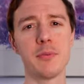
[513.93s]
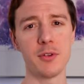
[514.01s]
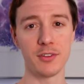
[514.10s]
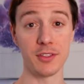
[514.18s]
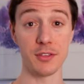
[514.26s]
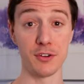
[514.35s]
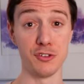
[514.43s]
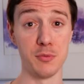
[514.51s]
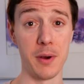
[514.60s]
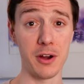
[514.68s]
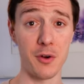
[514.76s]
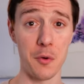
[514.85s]
from using 32
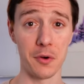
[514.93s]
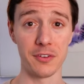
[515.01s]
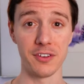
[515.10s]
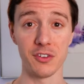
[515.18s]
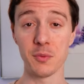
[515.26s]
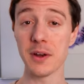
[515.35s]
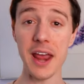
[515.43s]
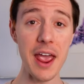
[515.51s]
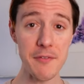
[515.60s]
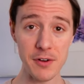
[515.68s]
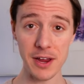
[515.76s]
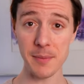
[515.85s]
bar choruses
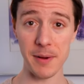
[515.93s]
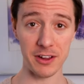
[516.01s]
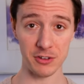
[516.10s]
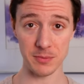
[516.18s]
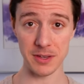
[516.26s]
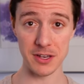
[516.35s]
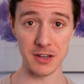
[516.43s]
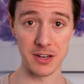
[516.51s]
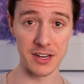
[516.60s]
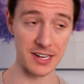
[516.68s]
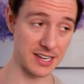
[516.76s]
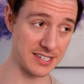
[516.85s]
whenever he possibly
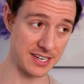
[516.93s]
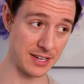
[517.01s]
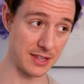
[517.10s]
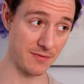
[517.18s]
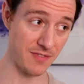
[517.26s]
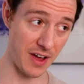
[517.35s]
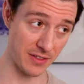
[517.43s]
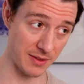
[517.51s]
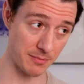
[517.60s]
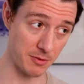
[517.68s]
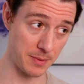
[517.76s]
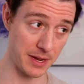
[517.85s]
could, because he found
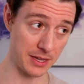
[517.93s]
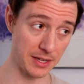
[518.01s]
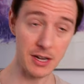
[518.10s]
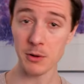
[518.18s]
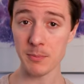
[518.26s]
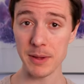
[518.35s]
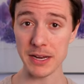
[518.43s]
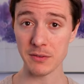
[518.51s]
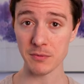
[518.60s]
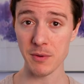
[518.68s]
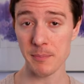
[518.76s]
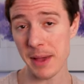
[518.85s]
them to be a little
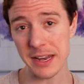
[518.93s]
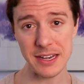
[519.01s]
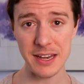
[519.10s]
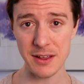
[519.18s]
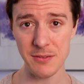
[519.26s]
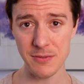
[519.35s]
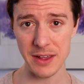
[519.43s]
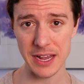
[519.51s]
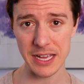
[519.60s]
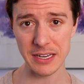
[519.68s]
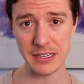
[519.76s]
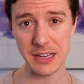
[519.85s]
bit repetitive
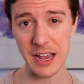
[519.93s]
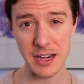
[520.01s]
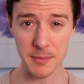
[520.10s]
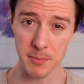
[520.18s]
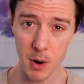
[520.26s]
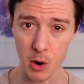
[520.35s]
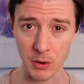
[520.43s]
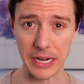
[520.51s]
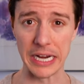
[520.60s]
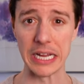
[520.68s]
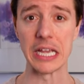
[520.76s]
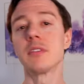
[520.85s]
and kind of
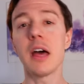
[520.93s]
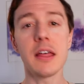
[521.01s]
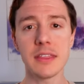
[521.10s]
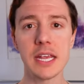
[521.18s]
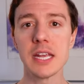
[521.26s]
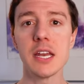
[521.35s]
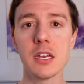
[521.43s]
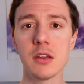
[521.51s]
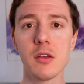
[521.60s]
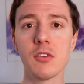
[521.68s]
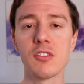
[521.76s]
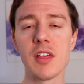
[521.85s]
boring. Not that he didn't
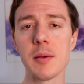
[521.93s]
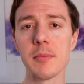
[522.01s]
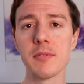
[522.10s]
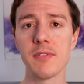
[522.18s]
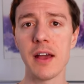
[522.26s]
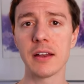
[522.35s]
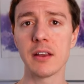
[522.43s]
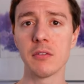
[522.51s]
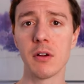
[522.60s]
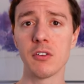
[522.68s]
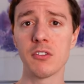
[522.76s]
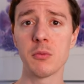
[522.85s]
use them, in fact, he
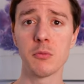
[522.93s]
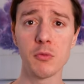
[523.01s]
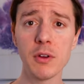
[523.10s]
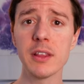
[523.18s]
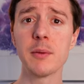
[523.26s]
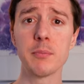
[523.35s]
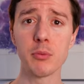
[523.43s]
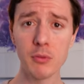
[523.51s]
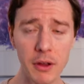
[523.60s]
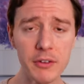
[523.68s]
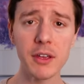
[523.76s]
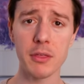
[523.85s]
wrote some really
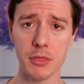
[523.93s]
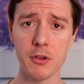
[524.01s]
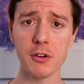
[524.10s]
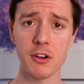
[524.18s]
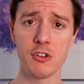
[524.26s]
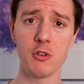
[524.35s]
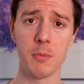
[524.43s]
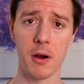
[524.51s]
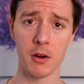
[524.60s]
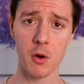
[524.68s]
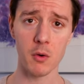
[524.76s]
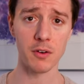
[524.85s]
brilliant 32
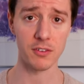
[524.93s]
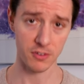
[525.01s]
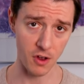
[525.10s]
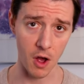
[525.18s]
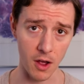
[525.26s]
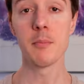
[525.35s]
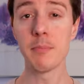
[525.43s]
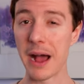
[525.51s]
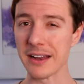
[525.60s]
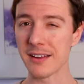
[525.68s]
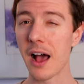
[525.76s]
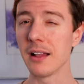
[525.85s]
bar chorus songs.
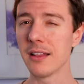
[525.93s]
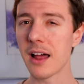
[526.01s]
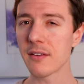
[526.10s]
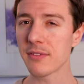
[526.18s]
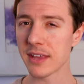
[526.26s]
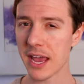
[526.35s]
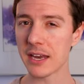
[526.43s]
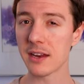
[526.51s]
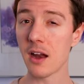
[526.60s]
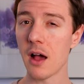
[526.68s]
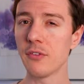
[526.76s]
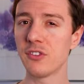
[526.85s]
But a lot of the
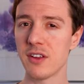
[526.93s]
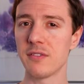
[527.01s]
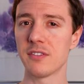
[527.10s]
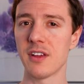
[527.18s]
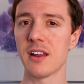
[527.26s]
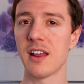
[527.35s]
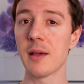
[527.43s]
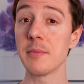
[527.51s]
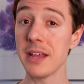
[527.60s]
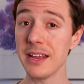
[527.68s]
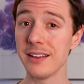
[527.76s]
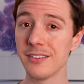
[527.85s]
canon of Stephen Sondheim
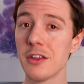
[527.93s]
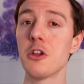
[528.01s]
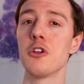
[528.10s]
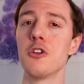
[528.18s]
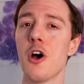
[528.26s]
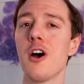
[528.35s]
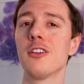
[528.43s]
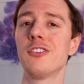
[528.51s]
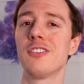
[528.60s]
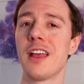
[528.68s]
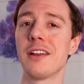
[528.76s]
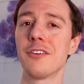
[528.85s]
is
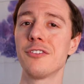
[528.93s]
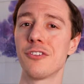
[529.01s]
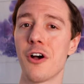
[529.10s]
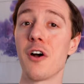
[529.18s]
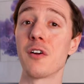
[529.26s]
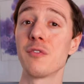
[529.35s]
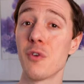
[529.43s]
non-standard song